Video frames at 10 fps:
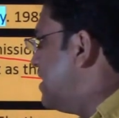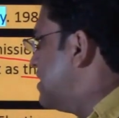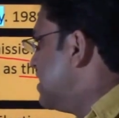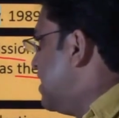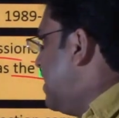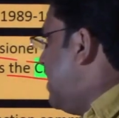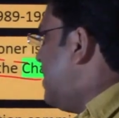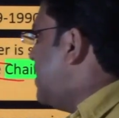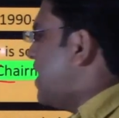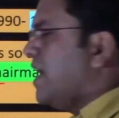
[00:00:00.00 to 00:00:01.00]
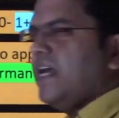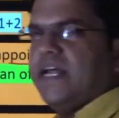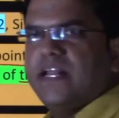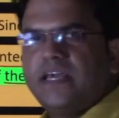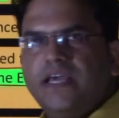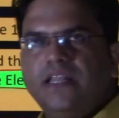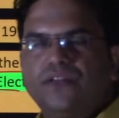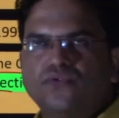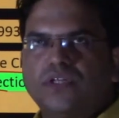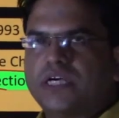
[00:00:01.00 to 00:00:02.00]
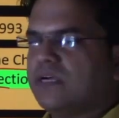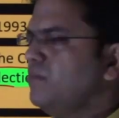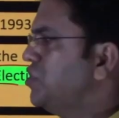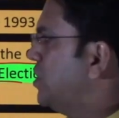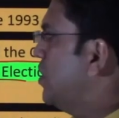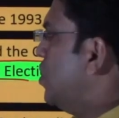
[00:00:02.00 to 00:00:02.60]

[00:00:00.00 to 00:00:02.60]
lies any hierarchy into the commission?